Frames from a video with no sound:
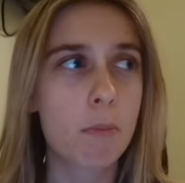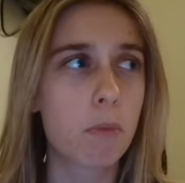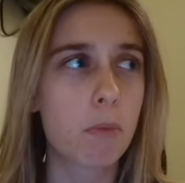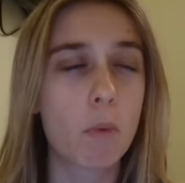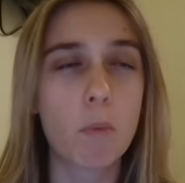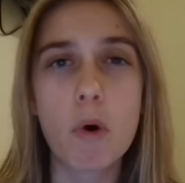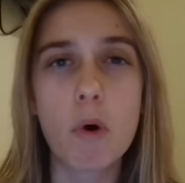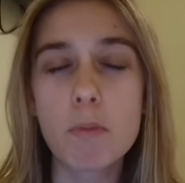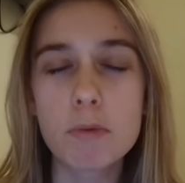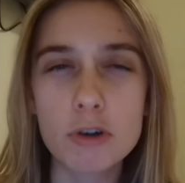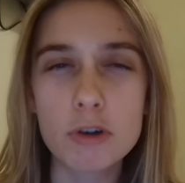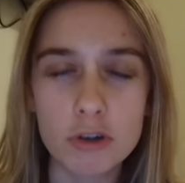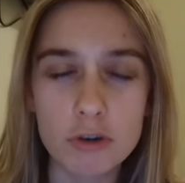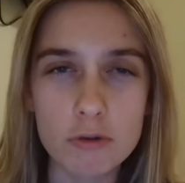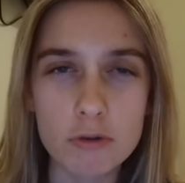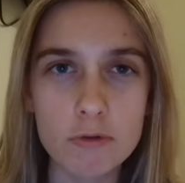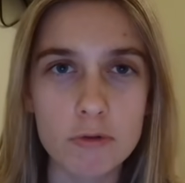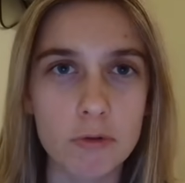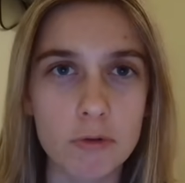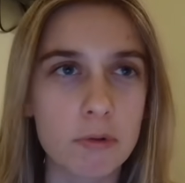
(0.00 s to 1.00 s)
But what would
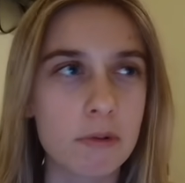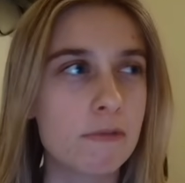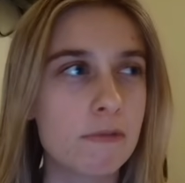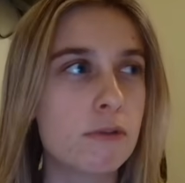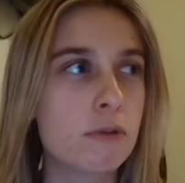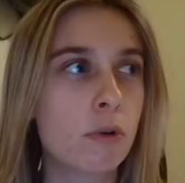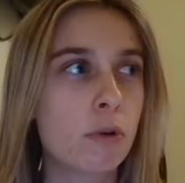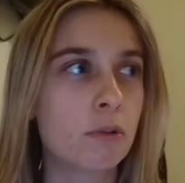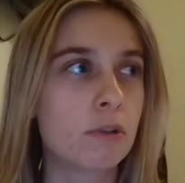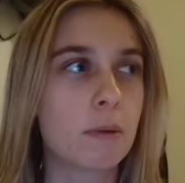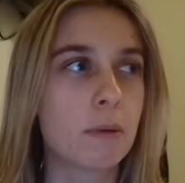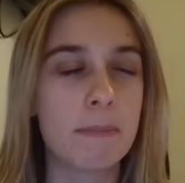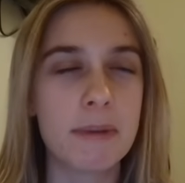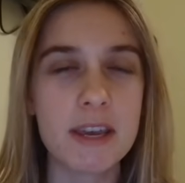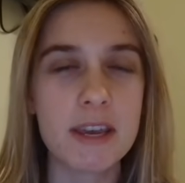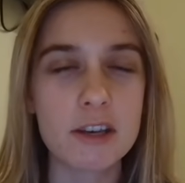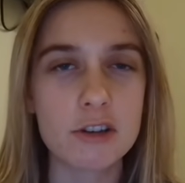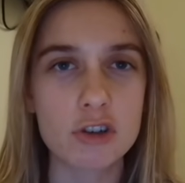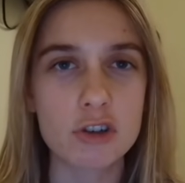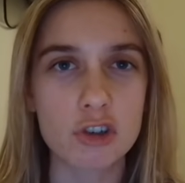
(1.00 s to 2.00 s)
you do if you'd gone to
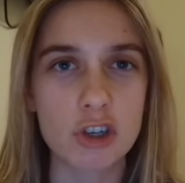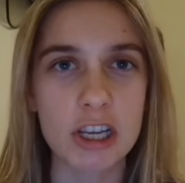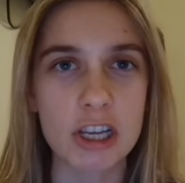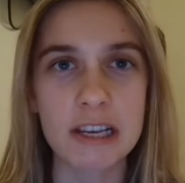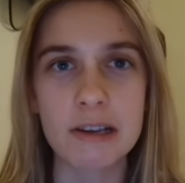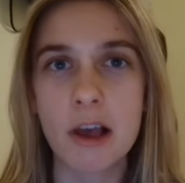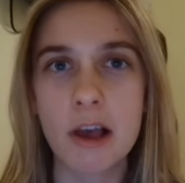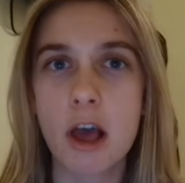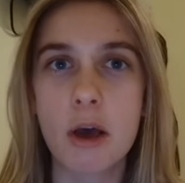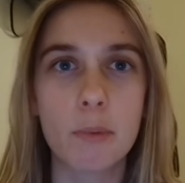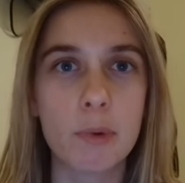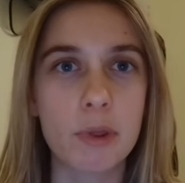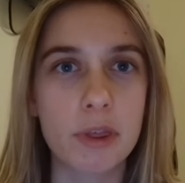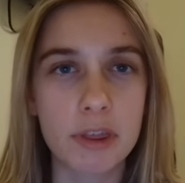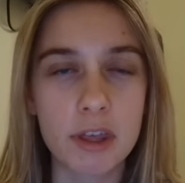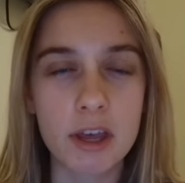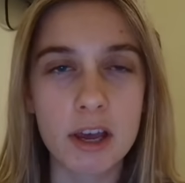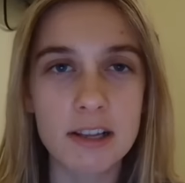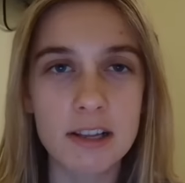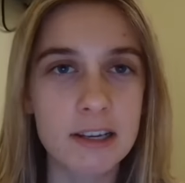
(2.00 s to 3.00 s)
PSG with
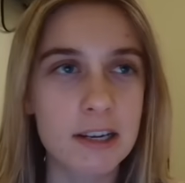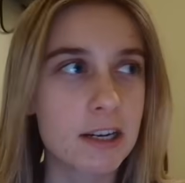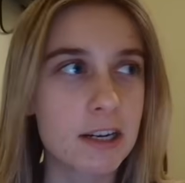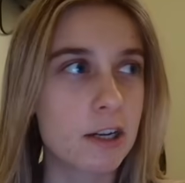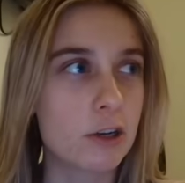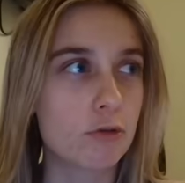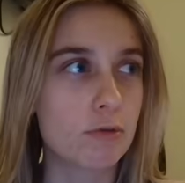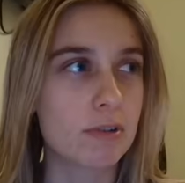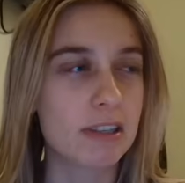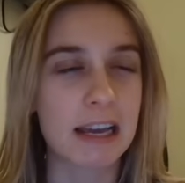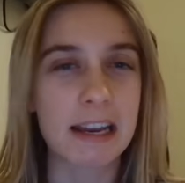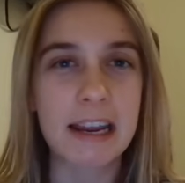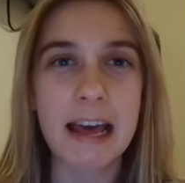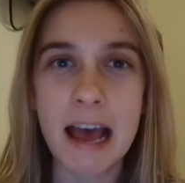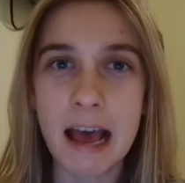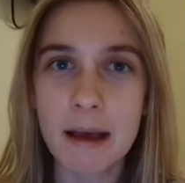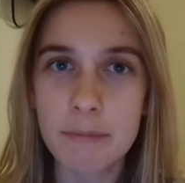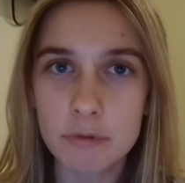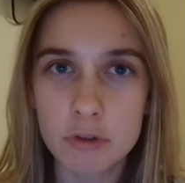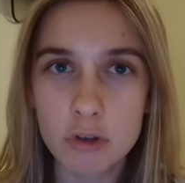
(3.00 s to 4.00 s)
13 injuries, had
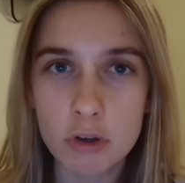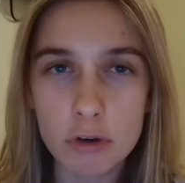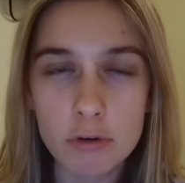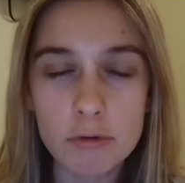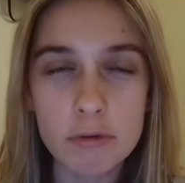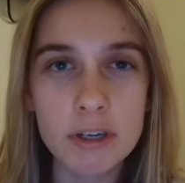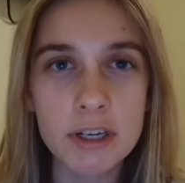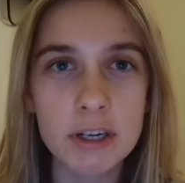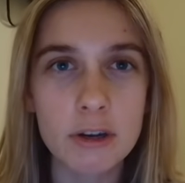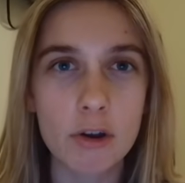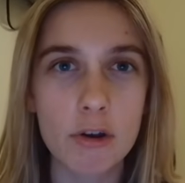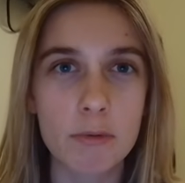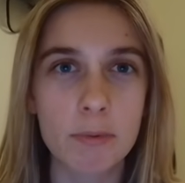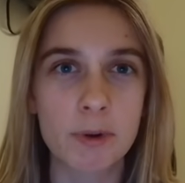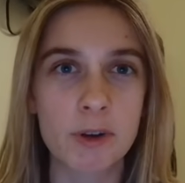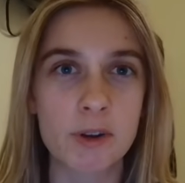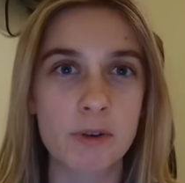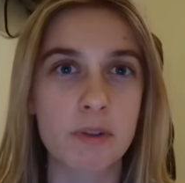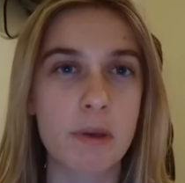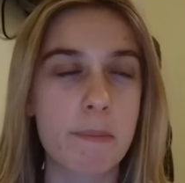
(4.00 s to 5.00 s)
absolutely
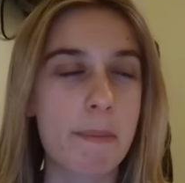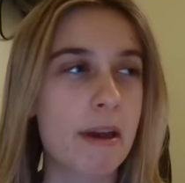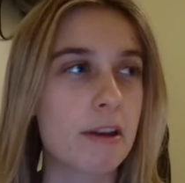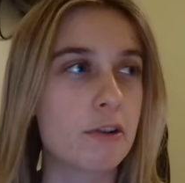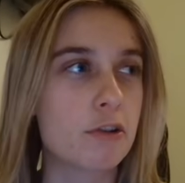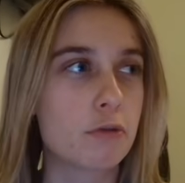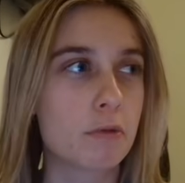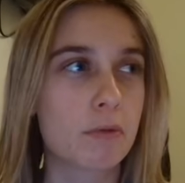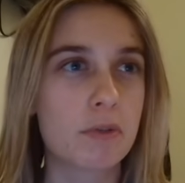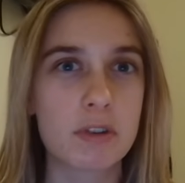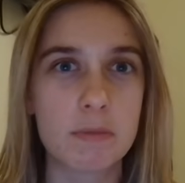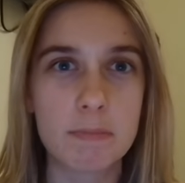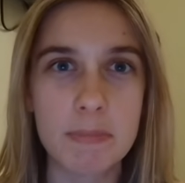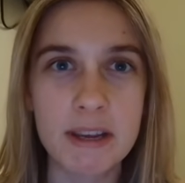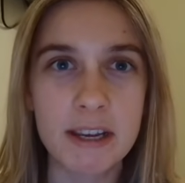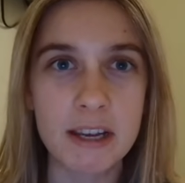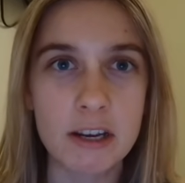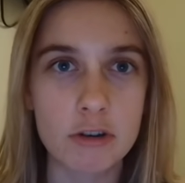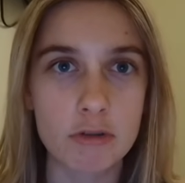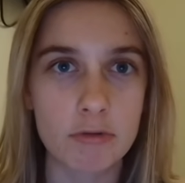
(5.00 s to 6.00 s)
nobody on the bench, you're in this
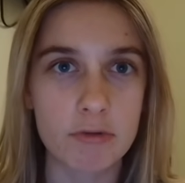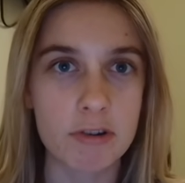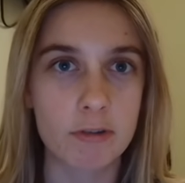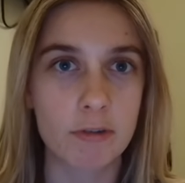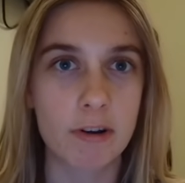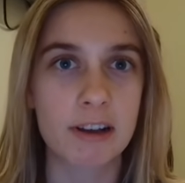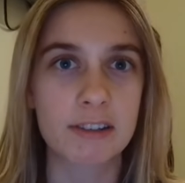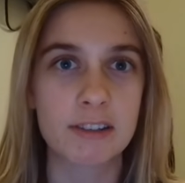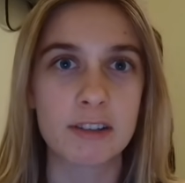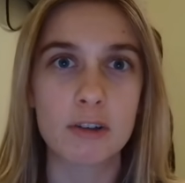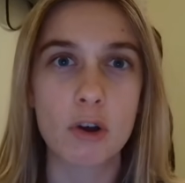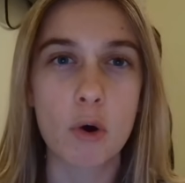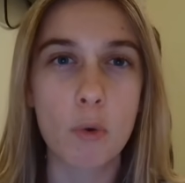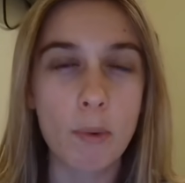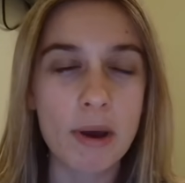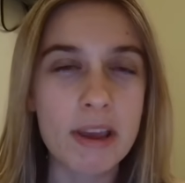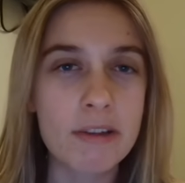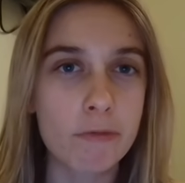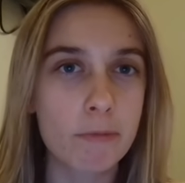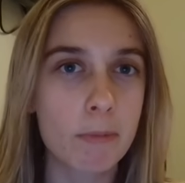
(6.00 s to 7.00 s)
big injury crisis
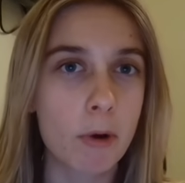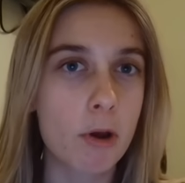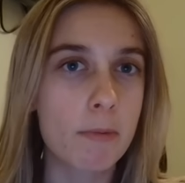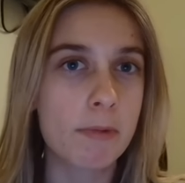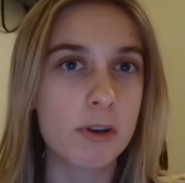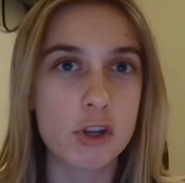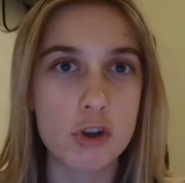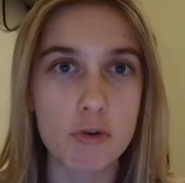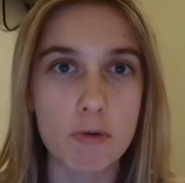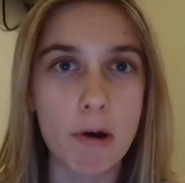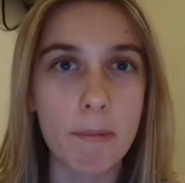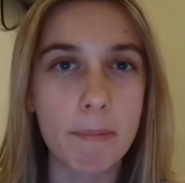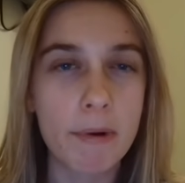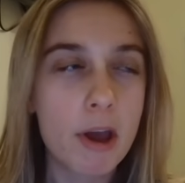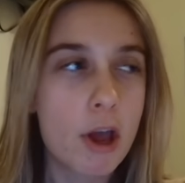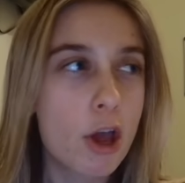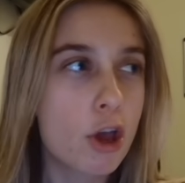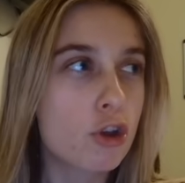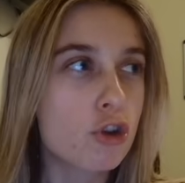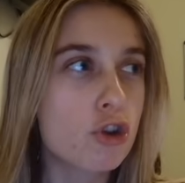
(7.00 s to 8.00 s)
away from home in Europe,
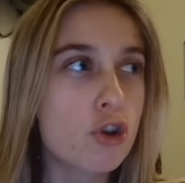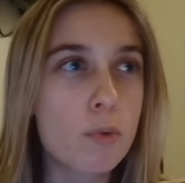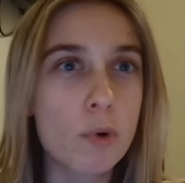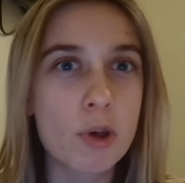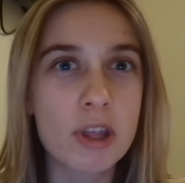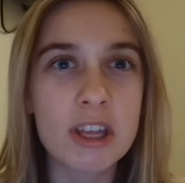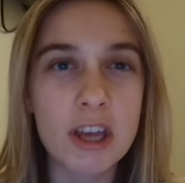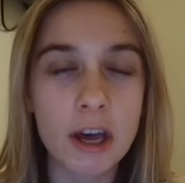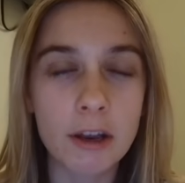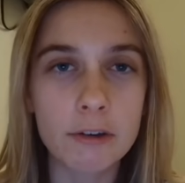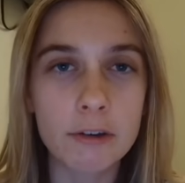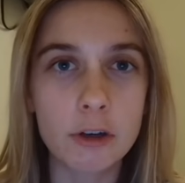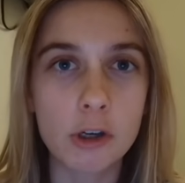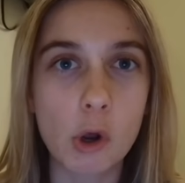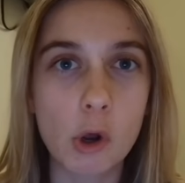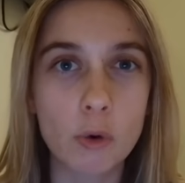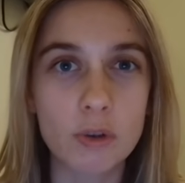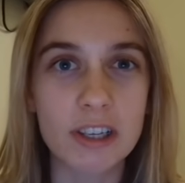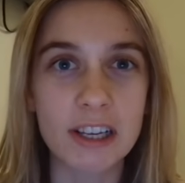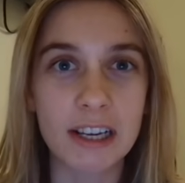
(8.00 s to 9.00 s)
you were the
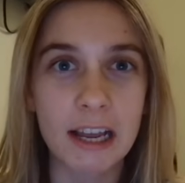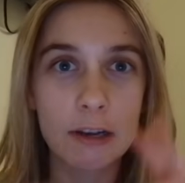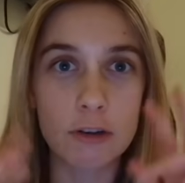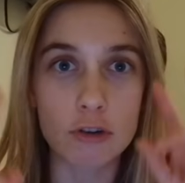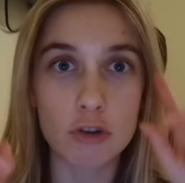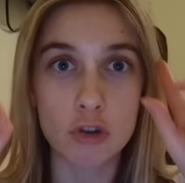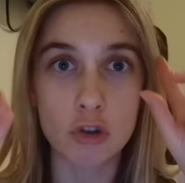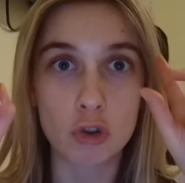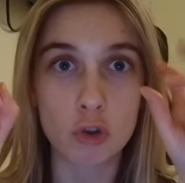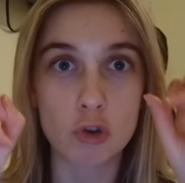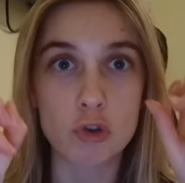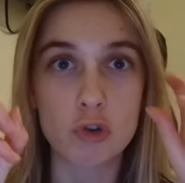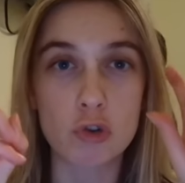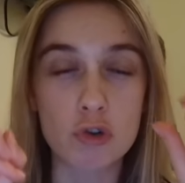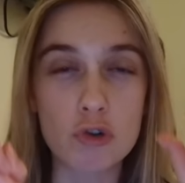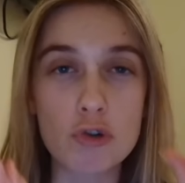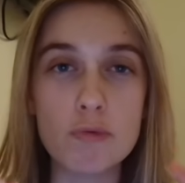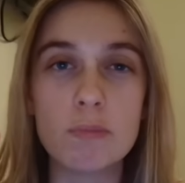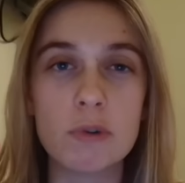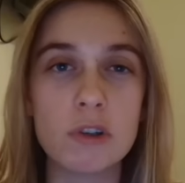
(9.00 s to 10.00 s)
underdogs against the
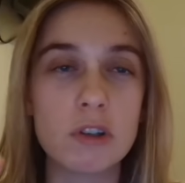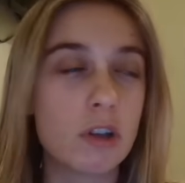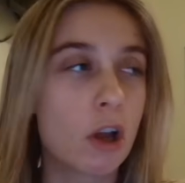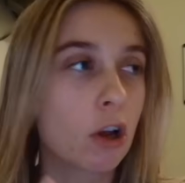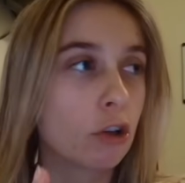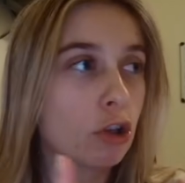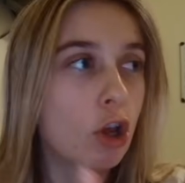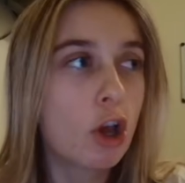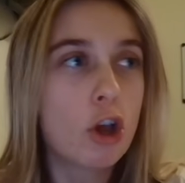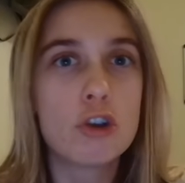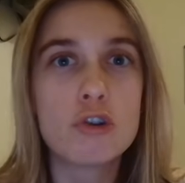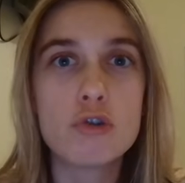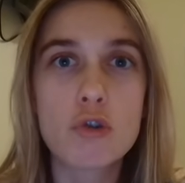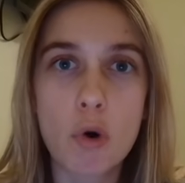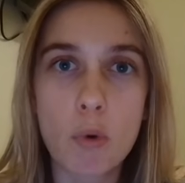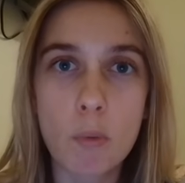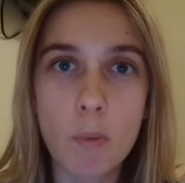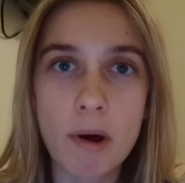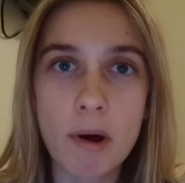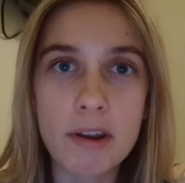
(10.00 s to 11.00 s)
superstars,
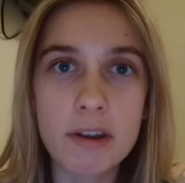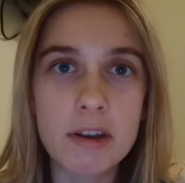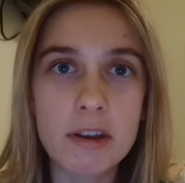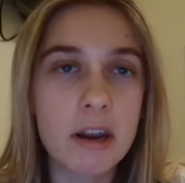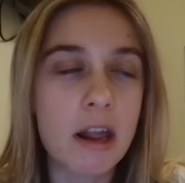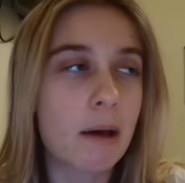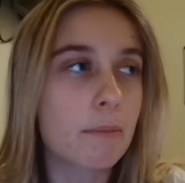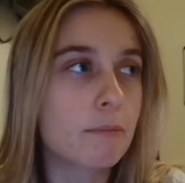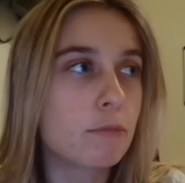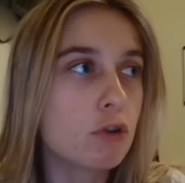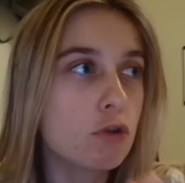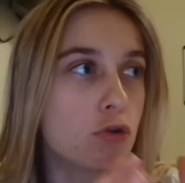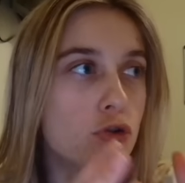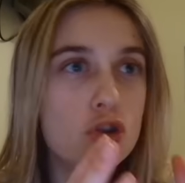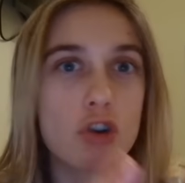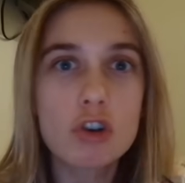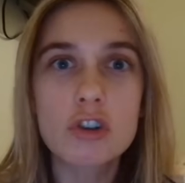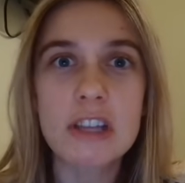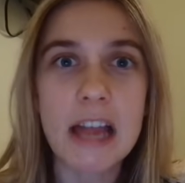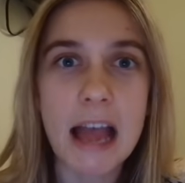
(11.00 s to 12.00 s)
you're 1-0 up, you
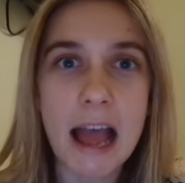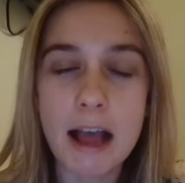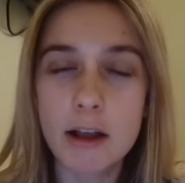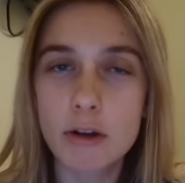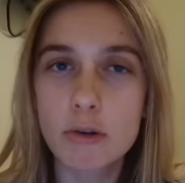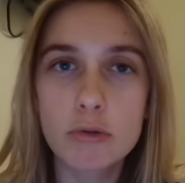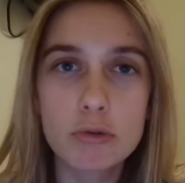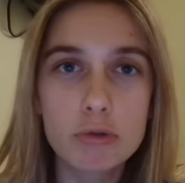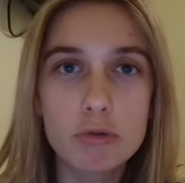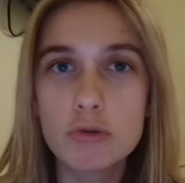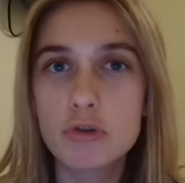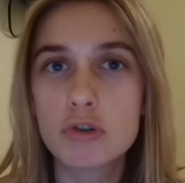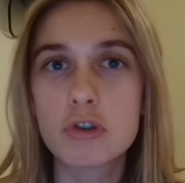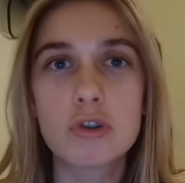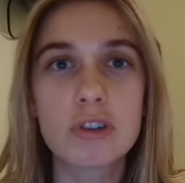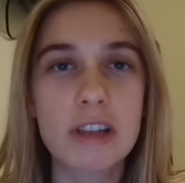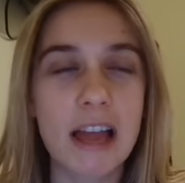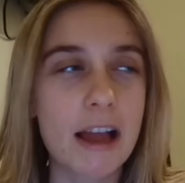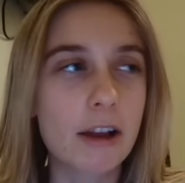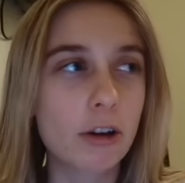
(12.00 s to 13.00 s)
just hang on, you
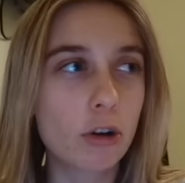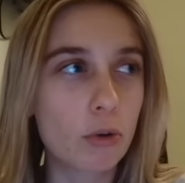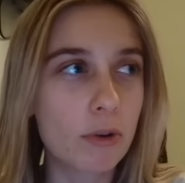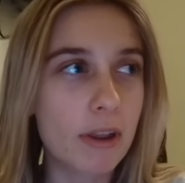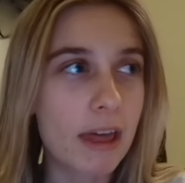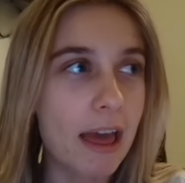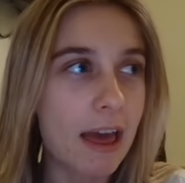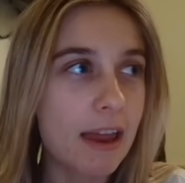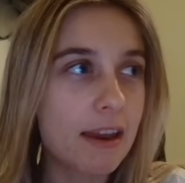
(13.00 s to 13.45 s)
just hang on.